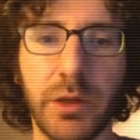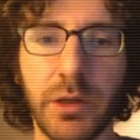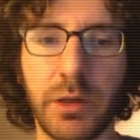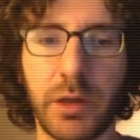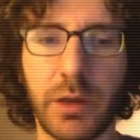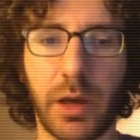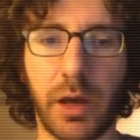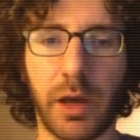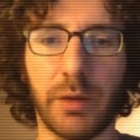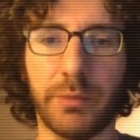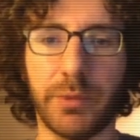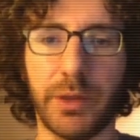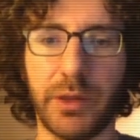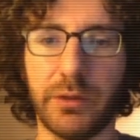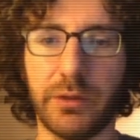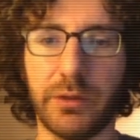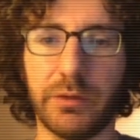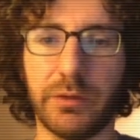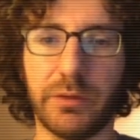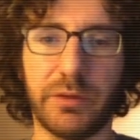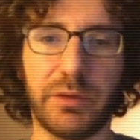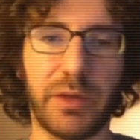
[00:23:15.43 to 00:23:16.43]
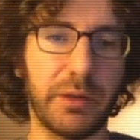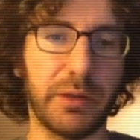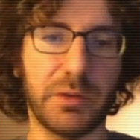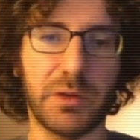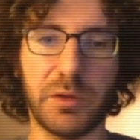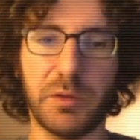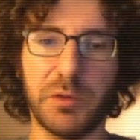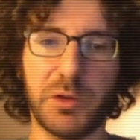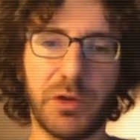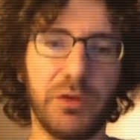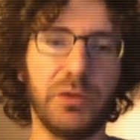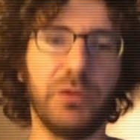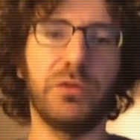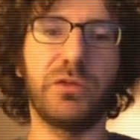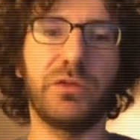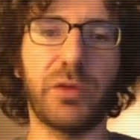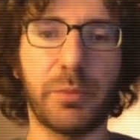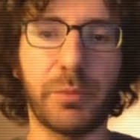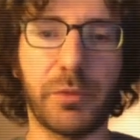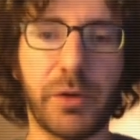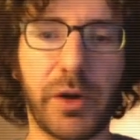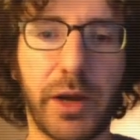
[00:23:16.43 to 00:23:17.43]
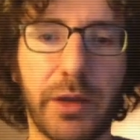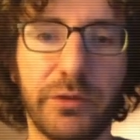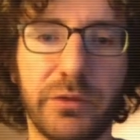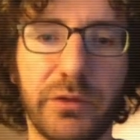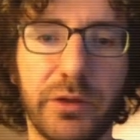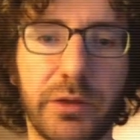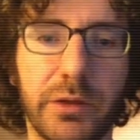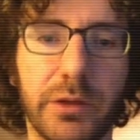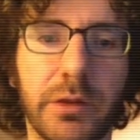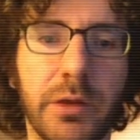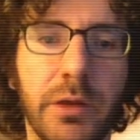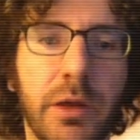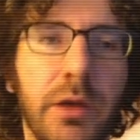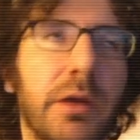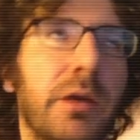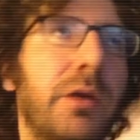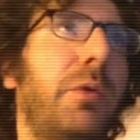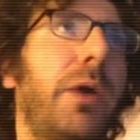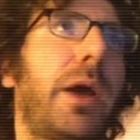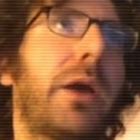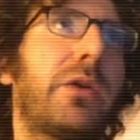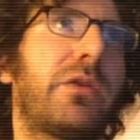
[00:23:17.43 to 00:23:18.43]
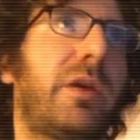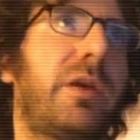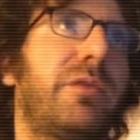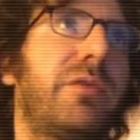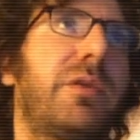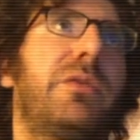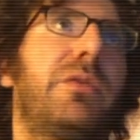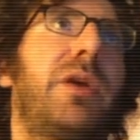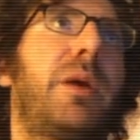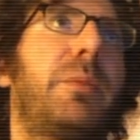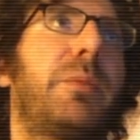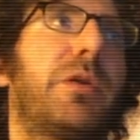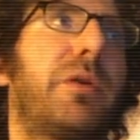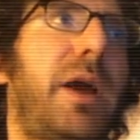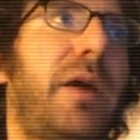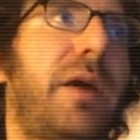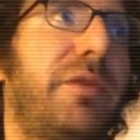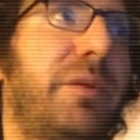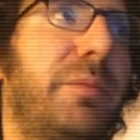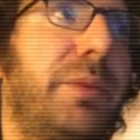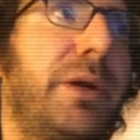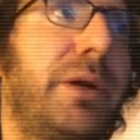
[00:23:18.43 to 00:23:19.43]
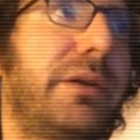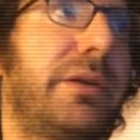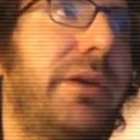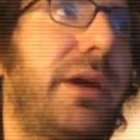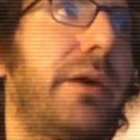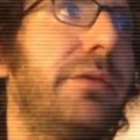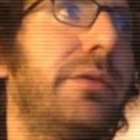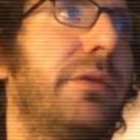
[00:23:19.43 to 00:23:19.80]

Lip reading: And then could you summarize it? Could we actually have a demographic breakdown?